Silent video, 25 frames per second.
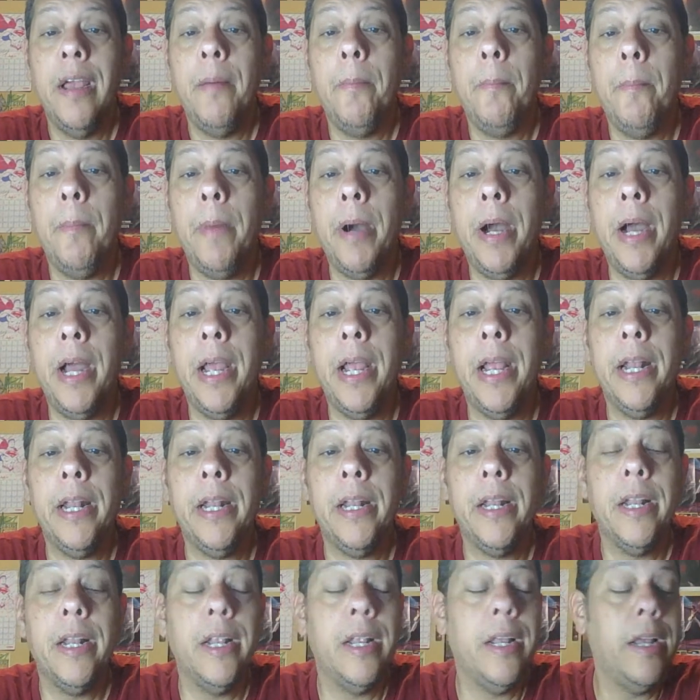might
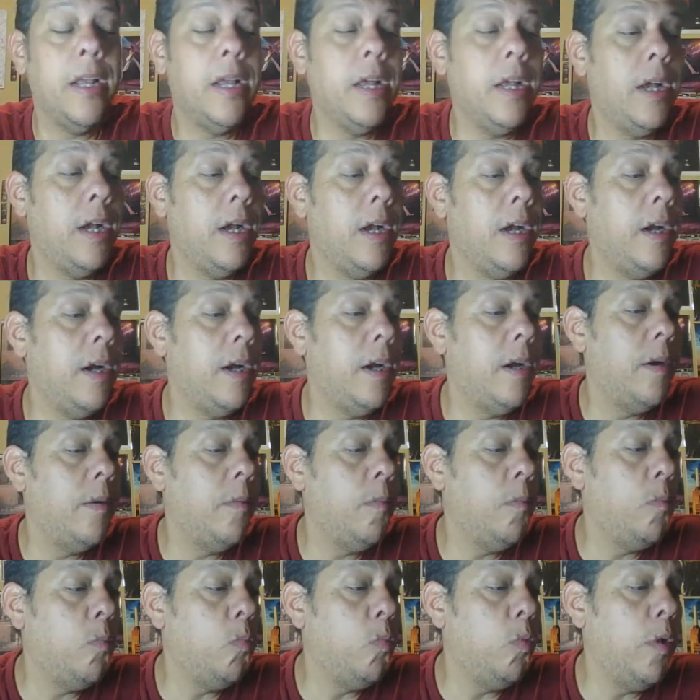
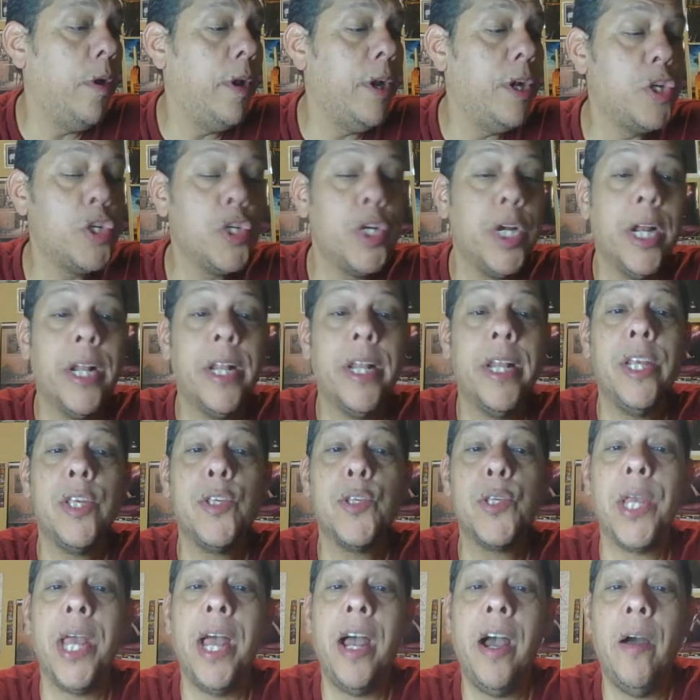want to check
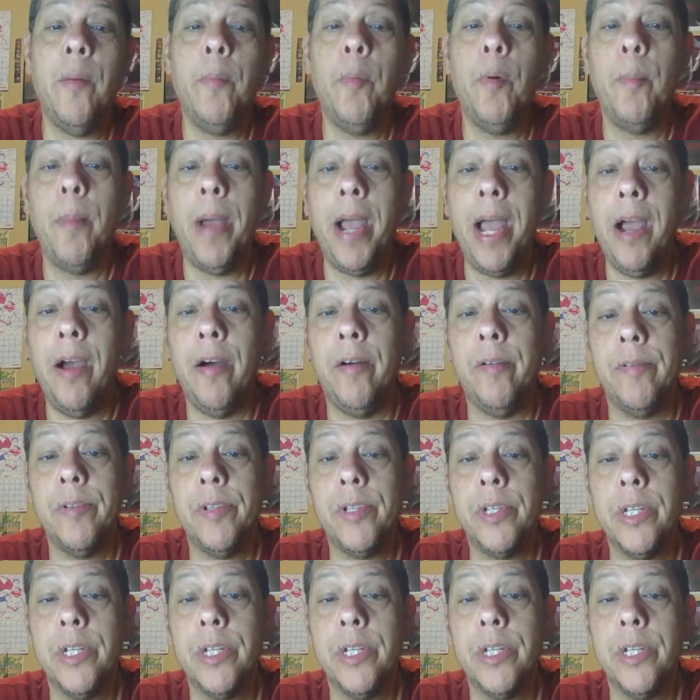this album out.